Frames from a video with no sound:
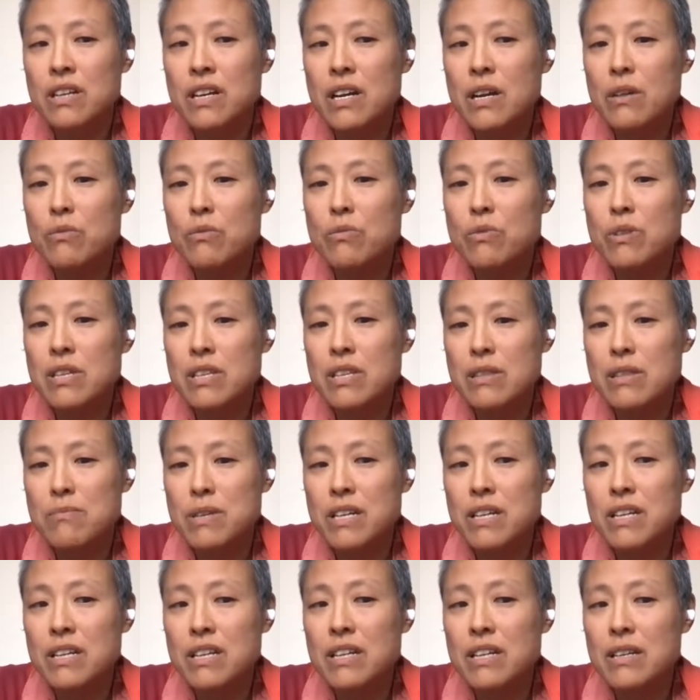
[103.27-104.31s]
a
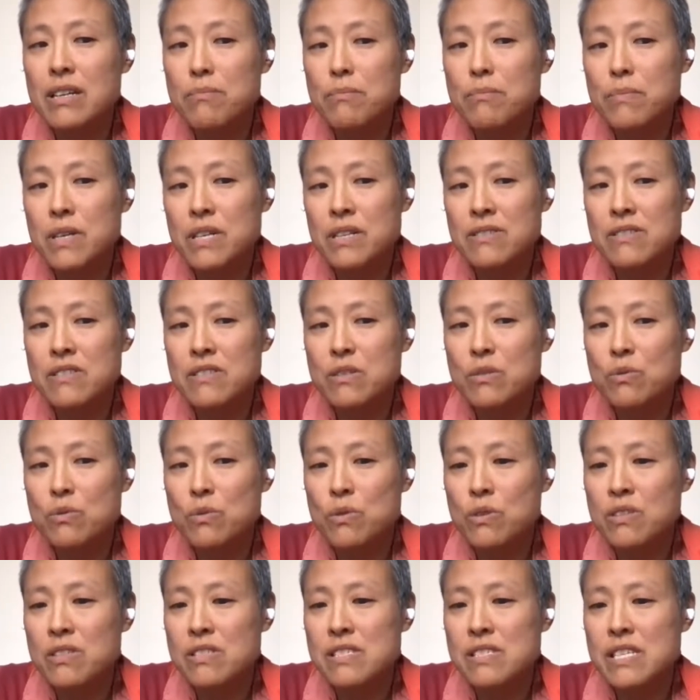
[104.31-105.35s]
rhythmic impulse
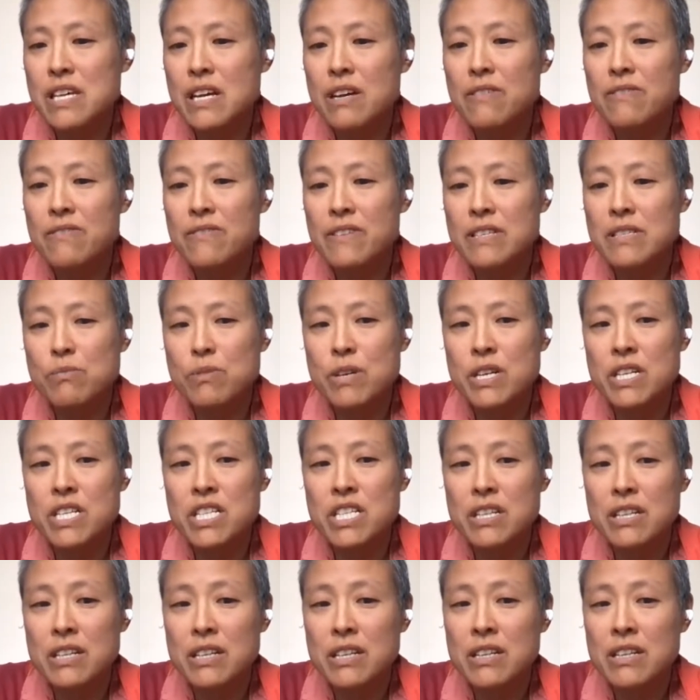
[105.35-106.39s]
towards
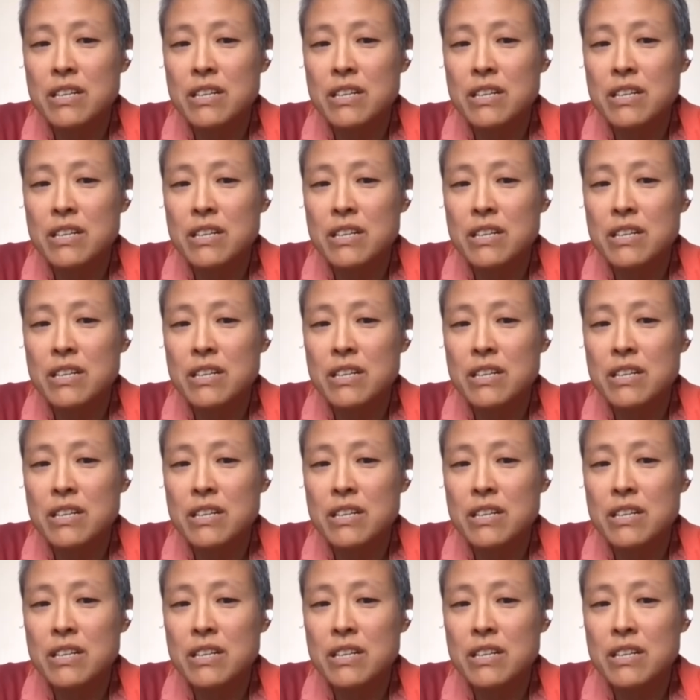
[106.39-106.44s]
self-expression.